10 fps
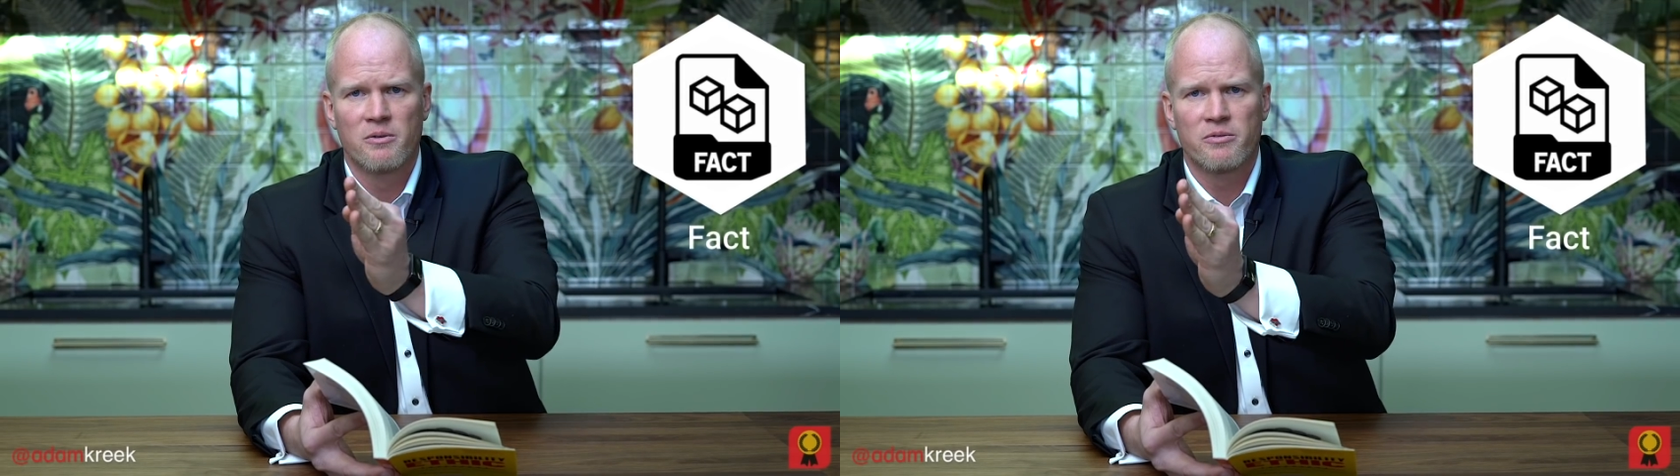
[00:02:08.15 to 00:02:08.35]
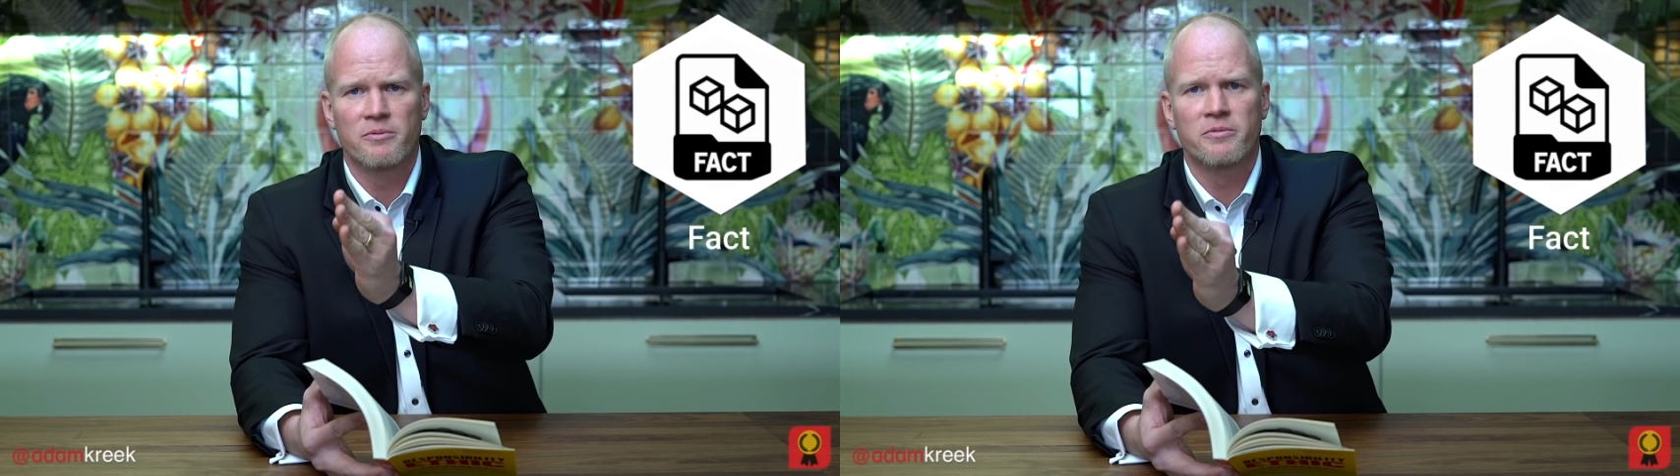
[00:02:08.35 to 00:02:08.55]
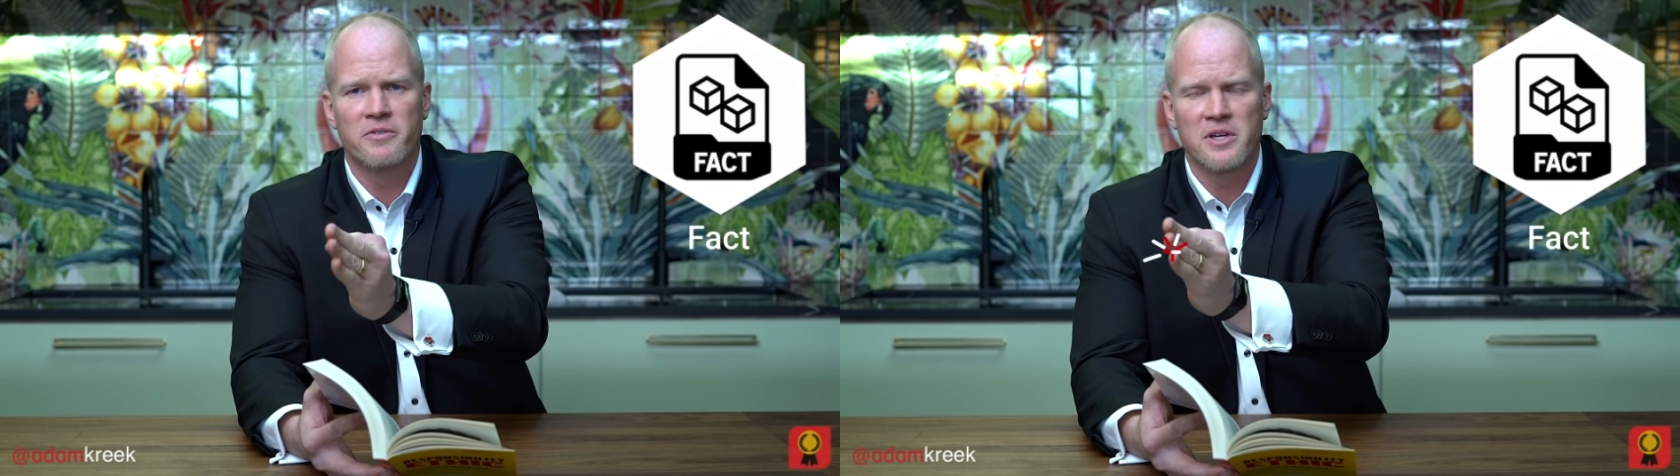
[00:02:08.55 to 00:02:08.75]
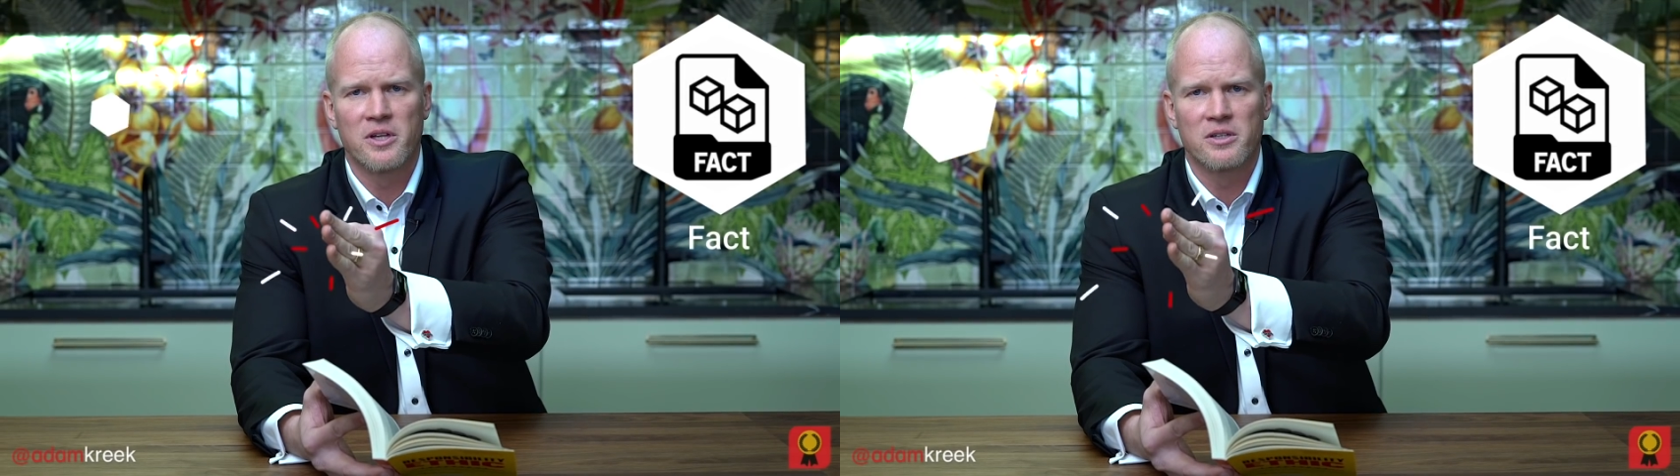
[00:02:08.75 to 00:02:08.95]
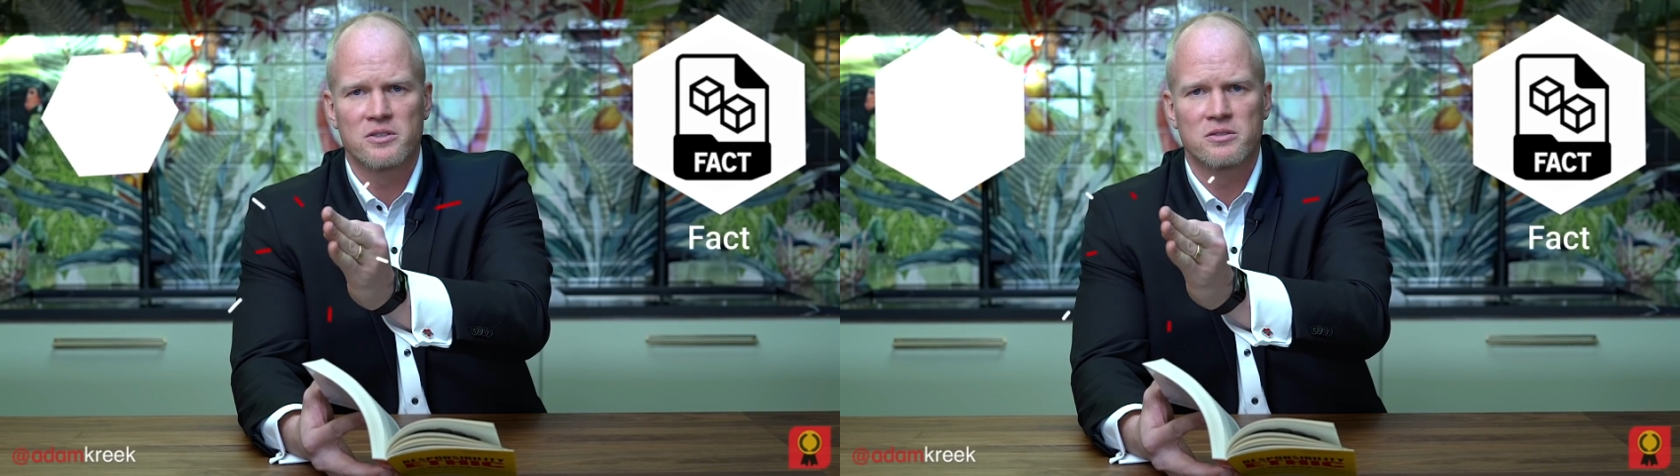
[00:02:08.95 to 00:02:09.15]
from
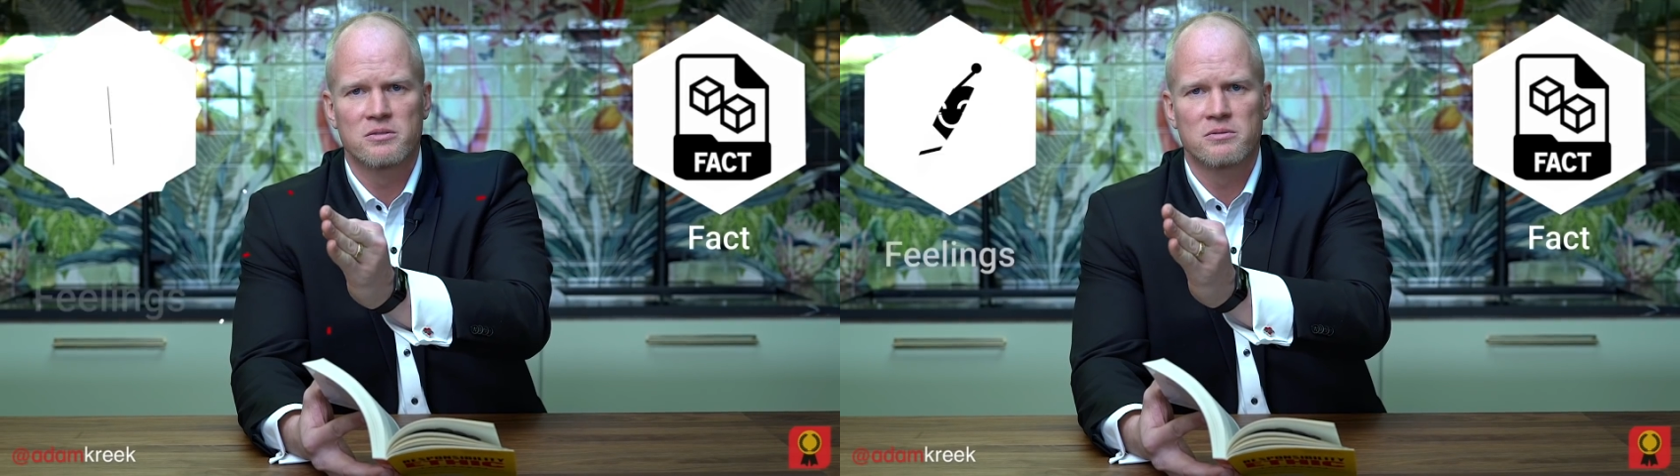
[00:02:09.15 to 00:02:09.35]
feelings.